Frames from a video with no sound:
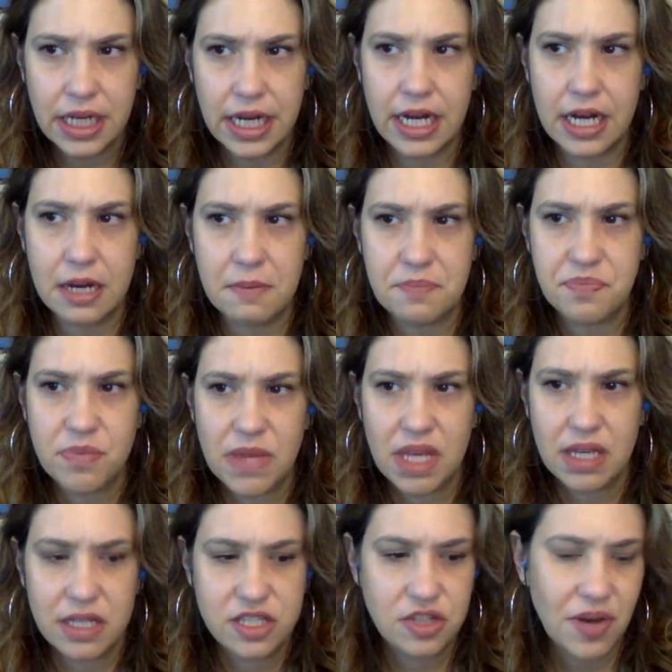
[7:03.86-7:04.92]
Absolutely. Um,
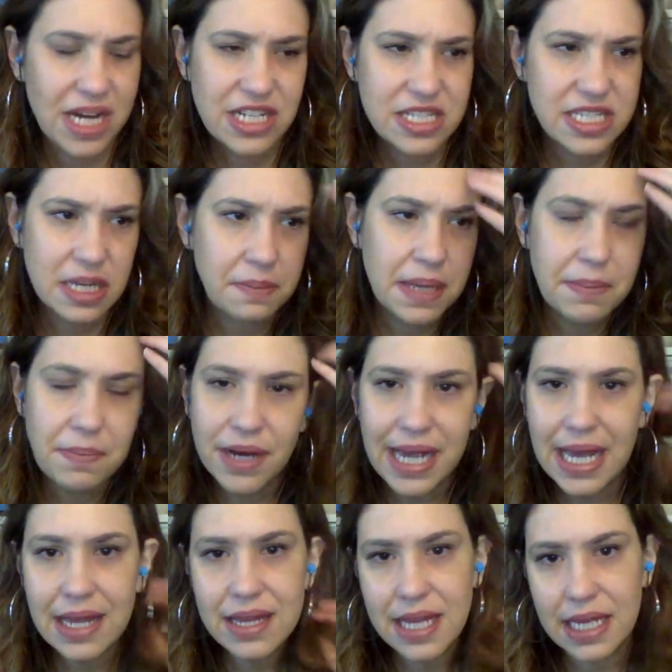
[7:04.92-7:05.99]
Absolutely. So I just think people
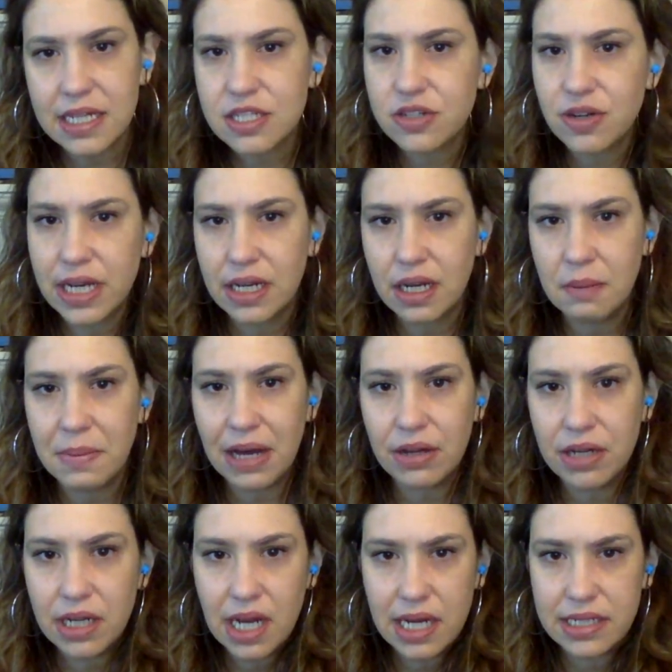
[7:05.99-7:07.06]
can't think straight
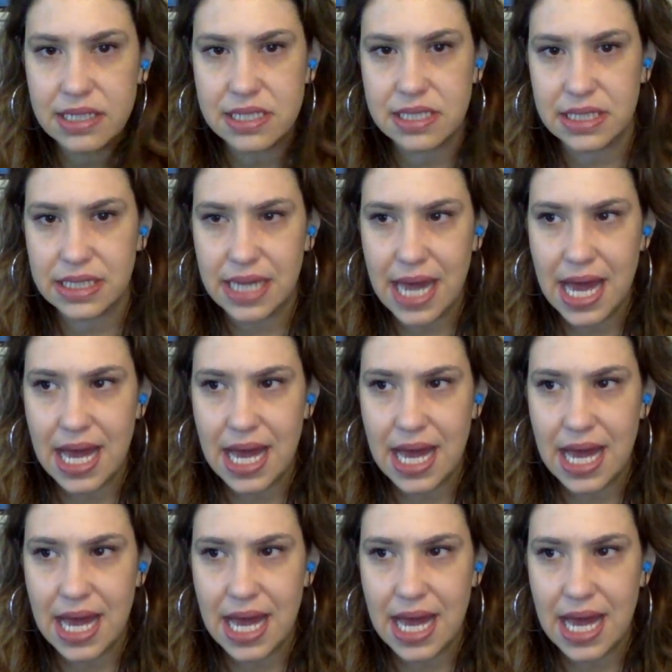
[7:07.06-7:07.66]
about it, honestly.